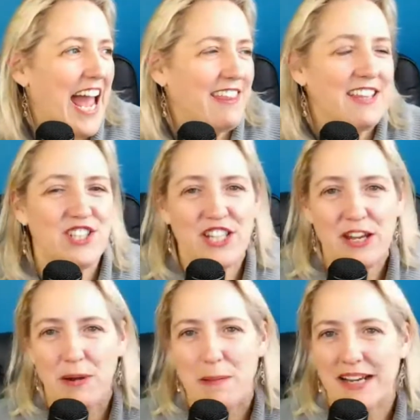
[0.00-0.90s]
And then
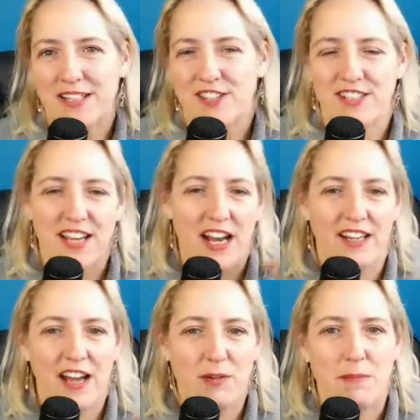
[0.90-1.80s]
she went back to Thursday
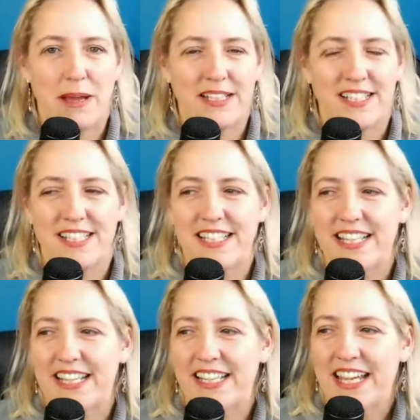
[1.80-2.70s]
Island, and I went back to
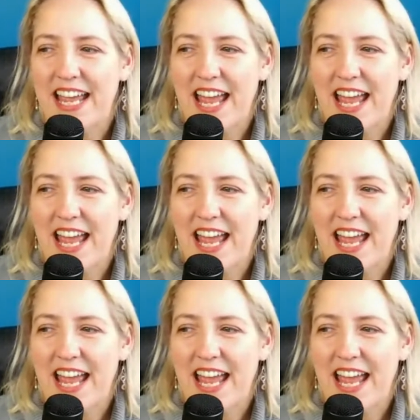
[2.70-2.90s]
Sydney.